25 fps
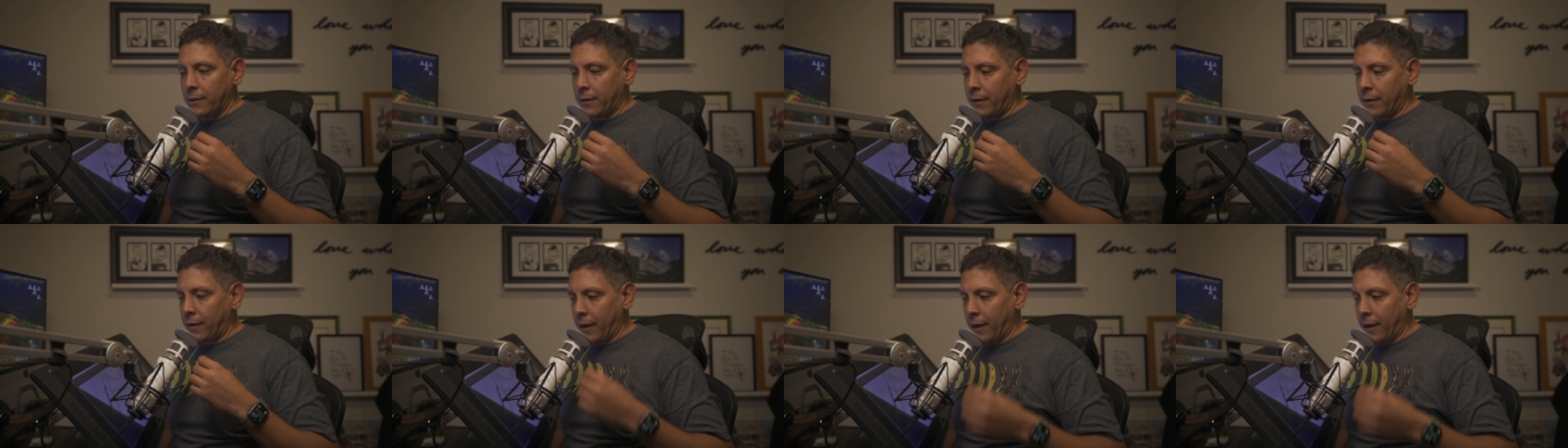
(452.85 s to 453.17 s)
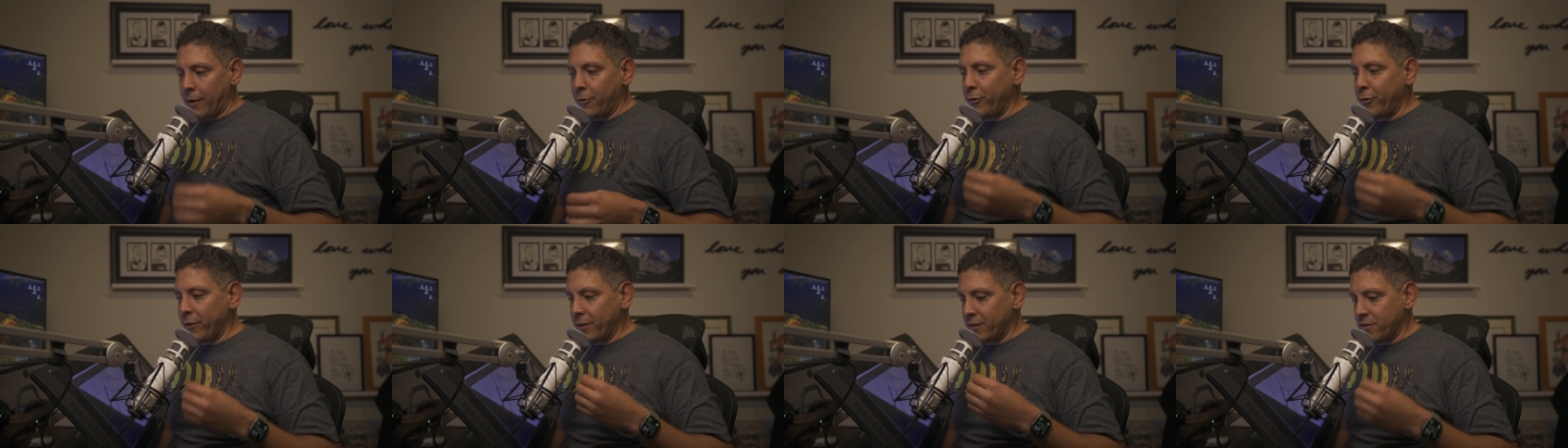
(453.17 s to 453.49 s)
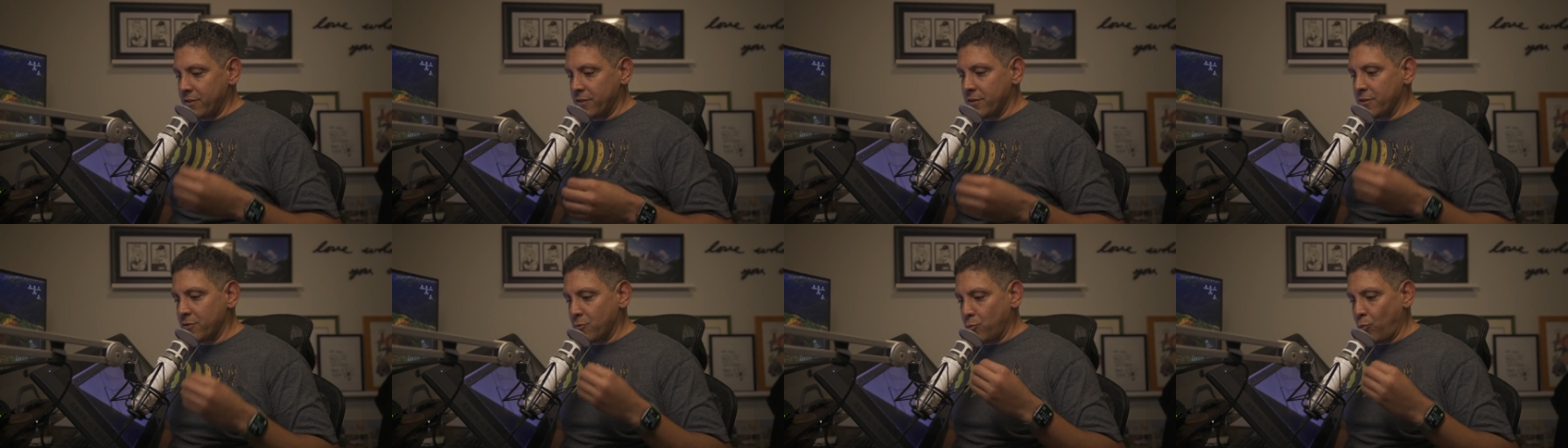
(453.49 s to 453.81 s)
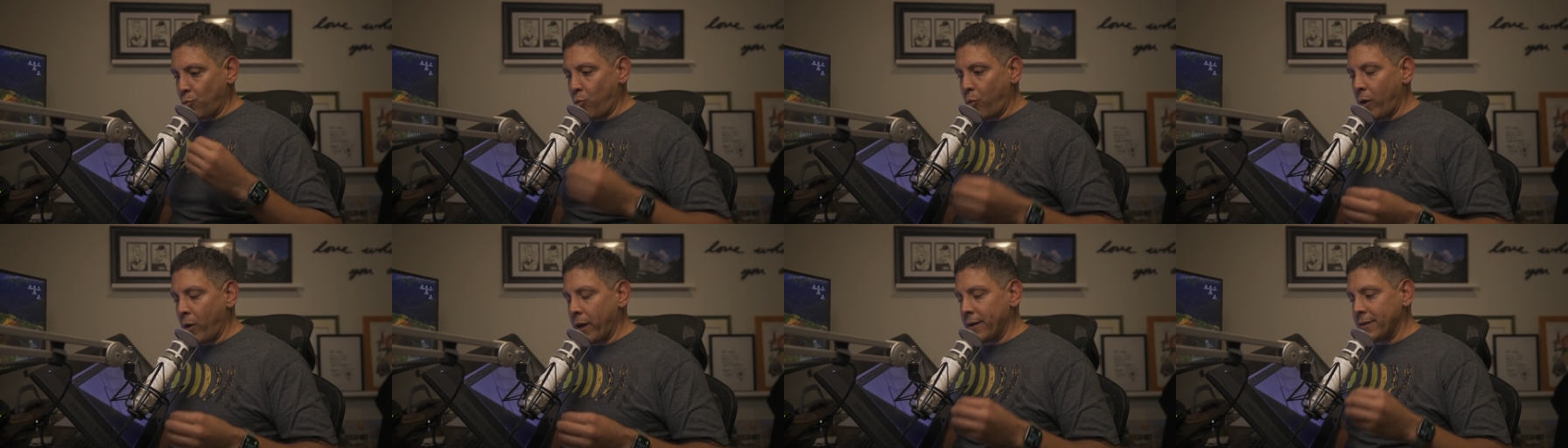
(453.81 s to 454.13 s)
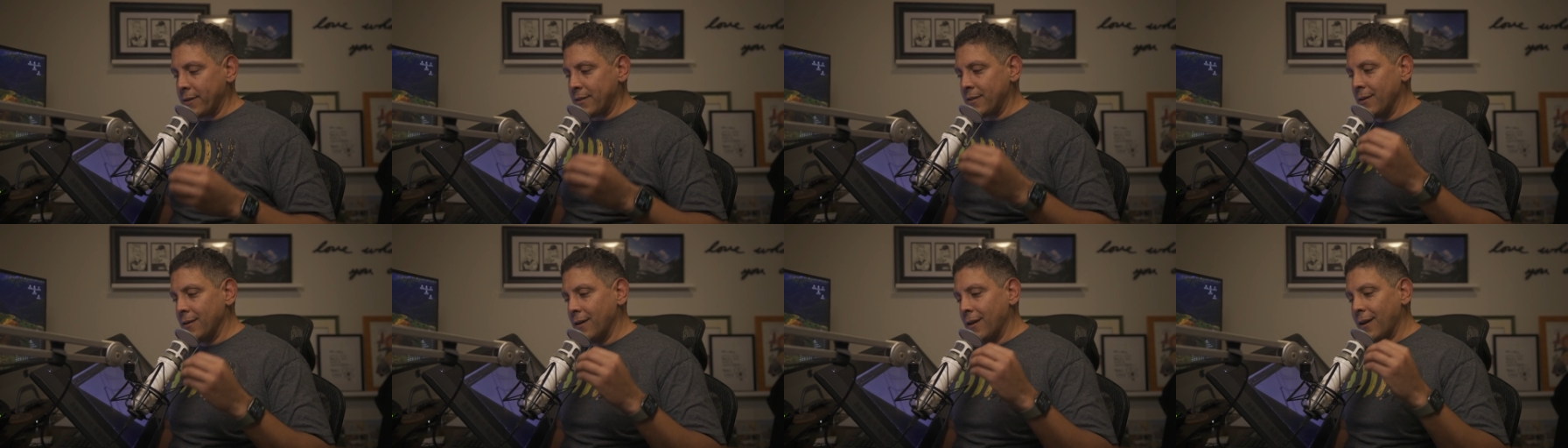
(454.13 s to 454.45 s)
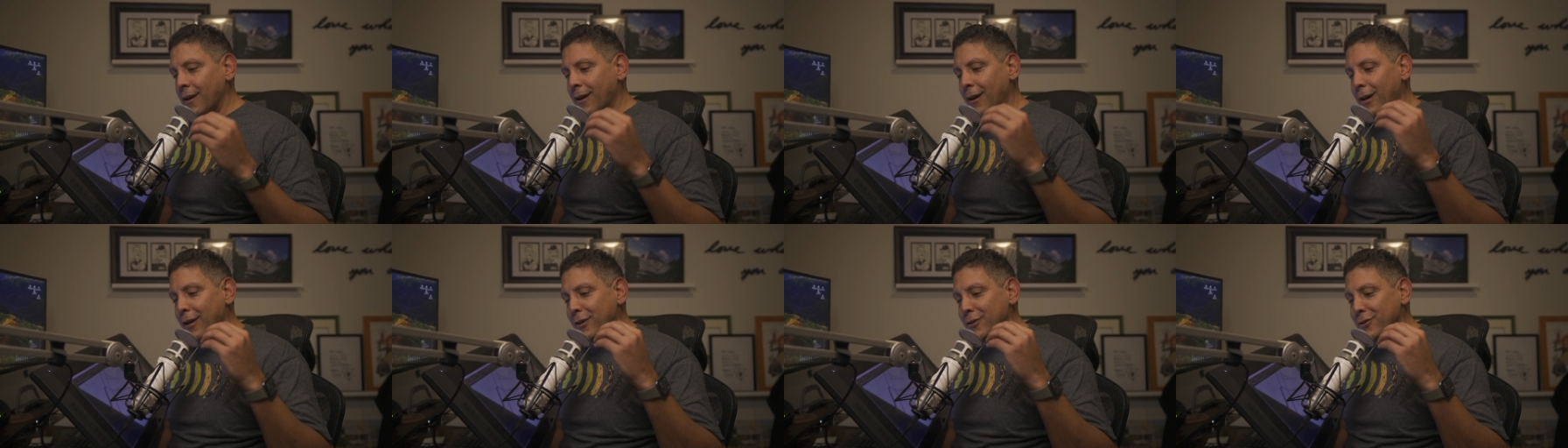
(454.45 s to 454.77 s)
Kendrick just went
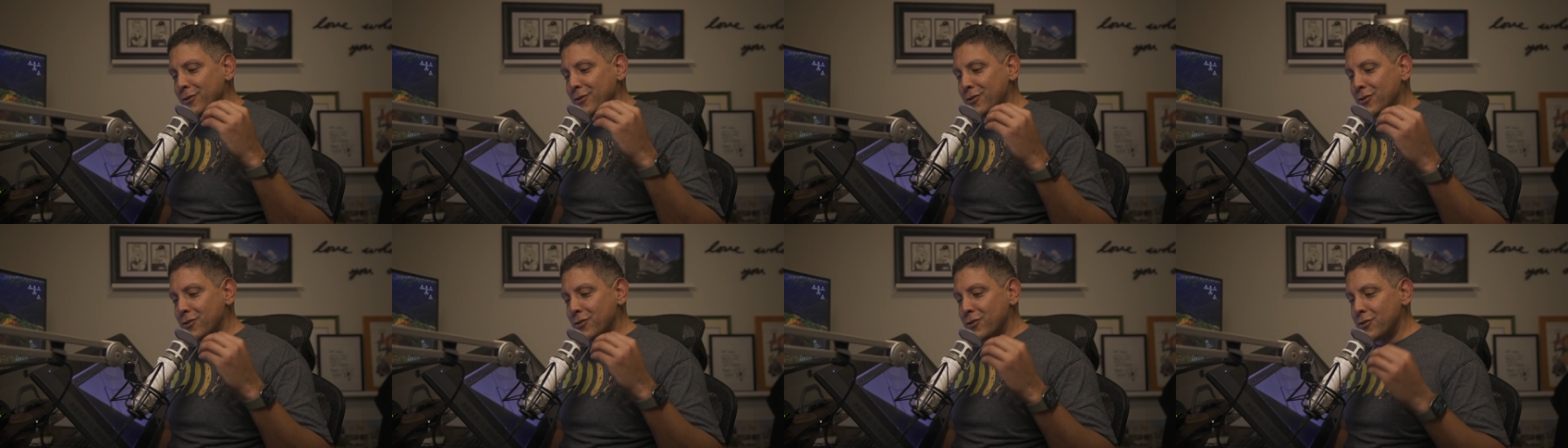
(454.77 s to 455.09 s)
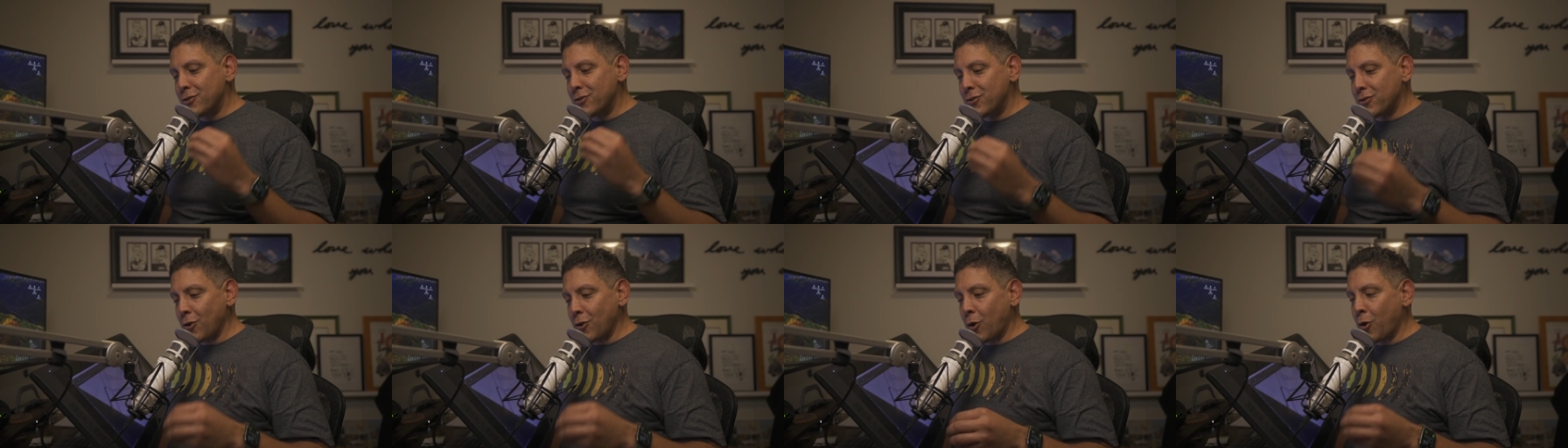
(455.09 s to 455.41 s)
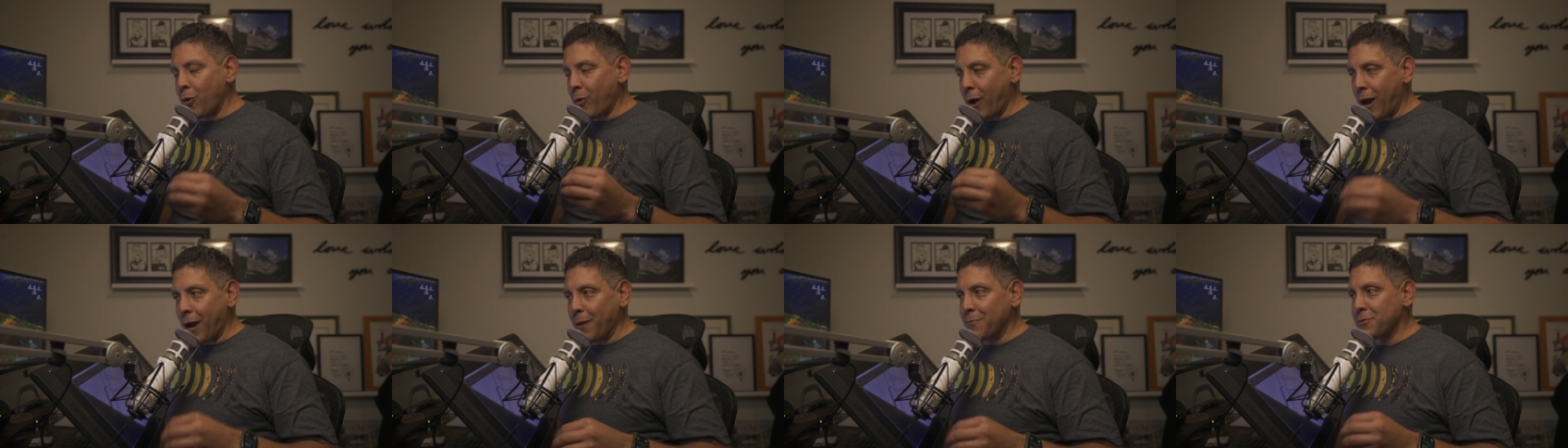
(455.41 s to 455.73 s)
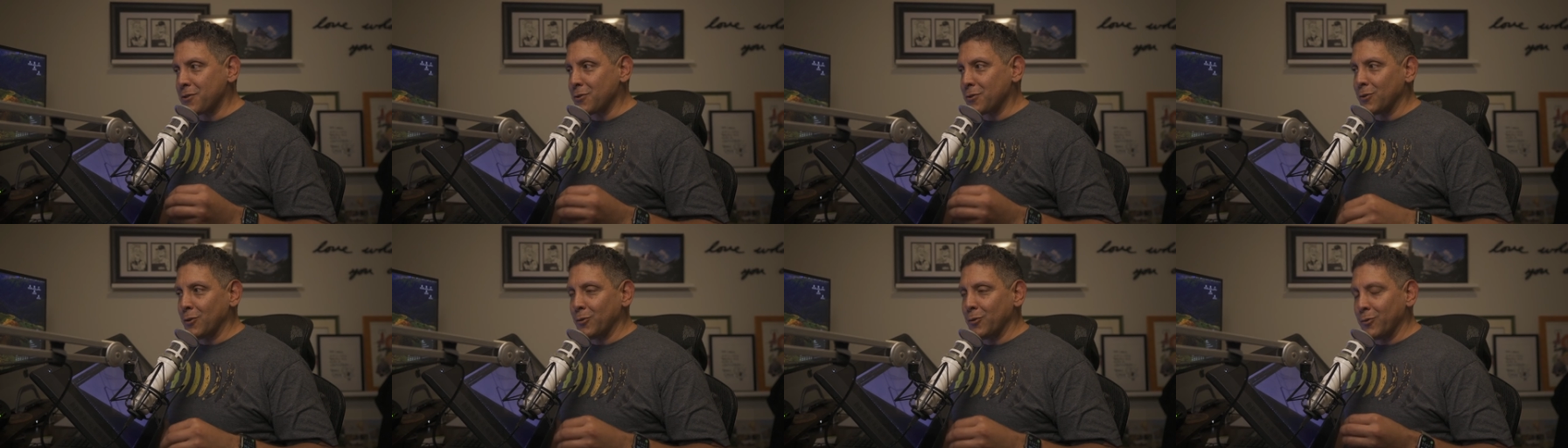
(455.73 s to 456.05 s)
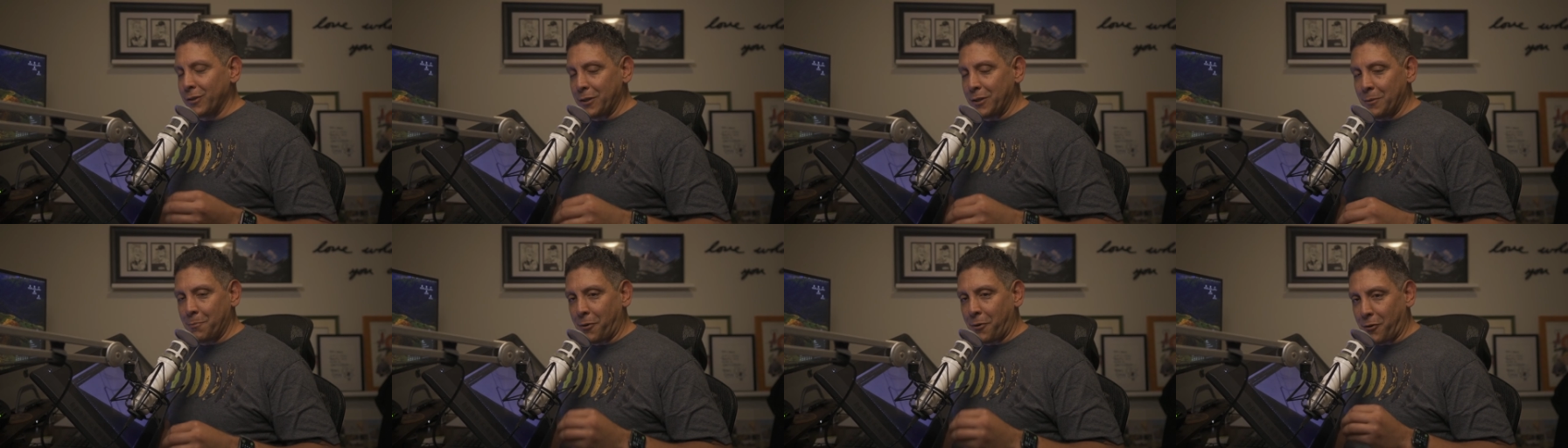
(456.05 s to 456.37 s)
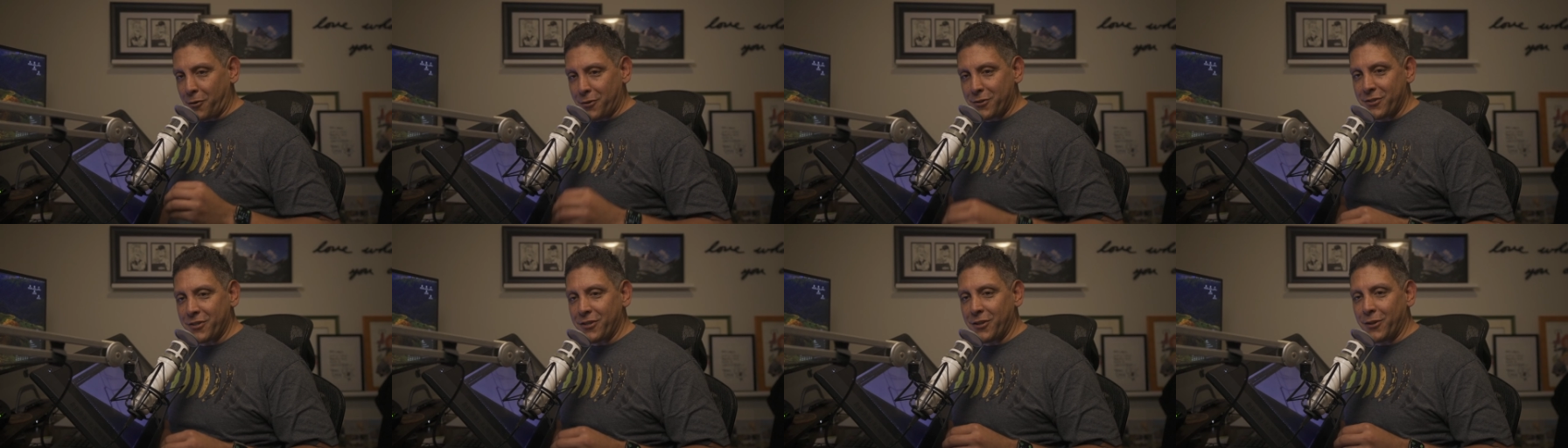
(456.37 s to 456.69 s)
so absolutely
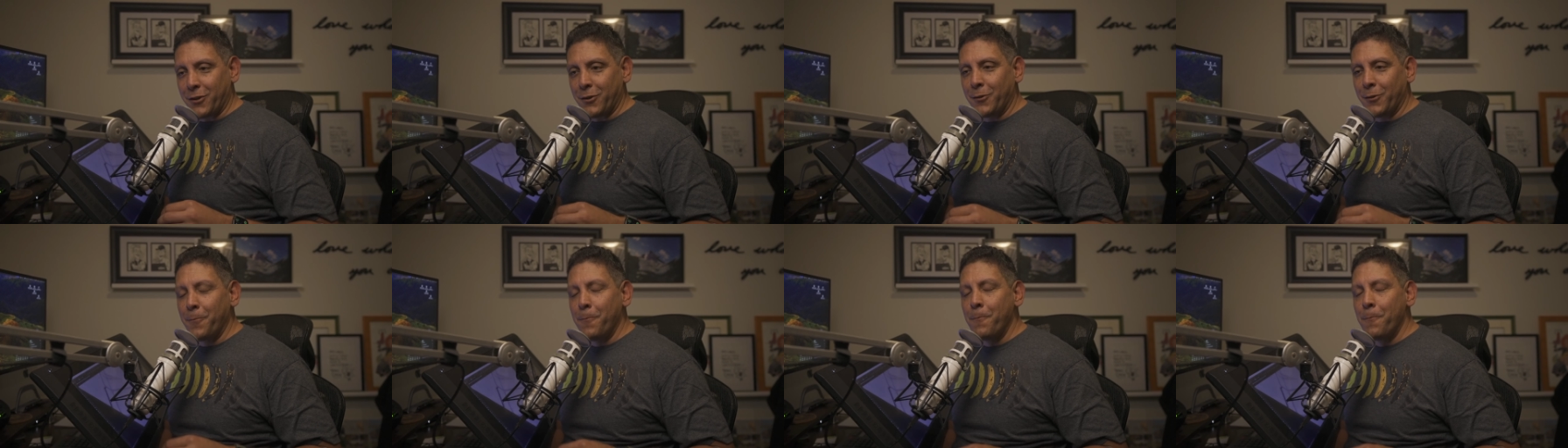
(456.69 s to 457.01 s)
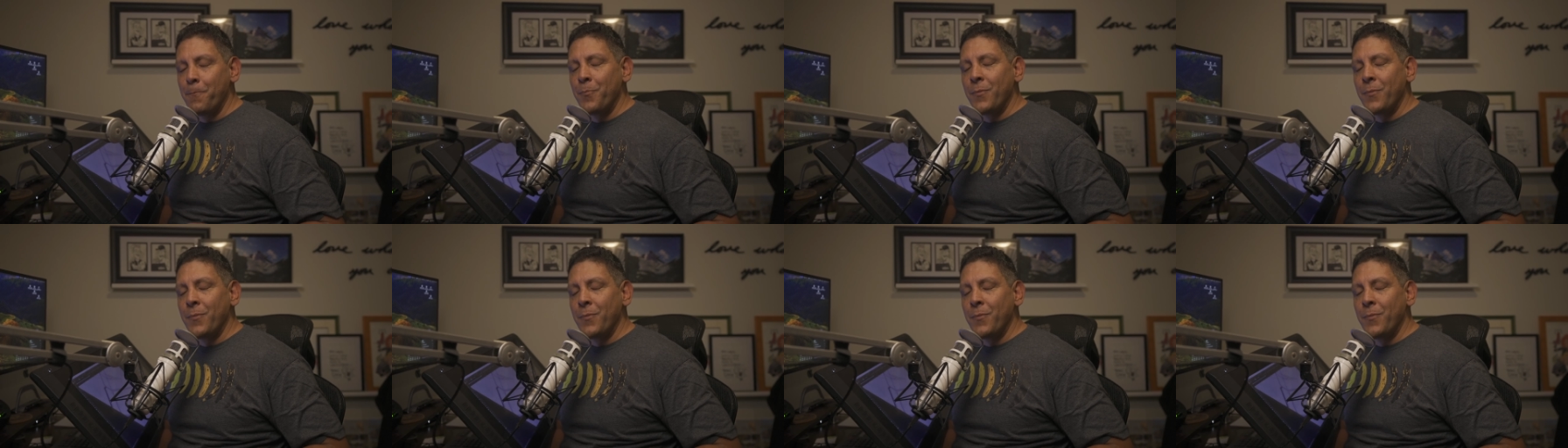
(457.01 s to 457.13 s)
personal.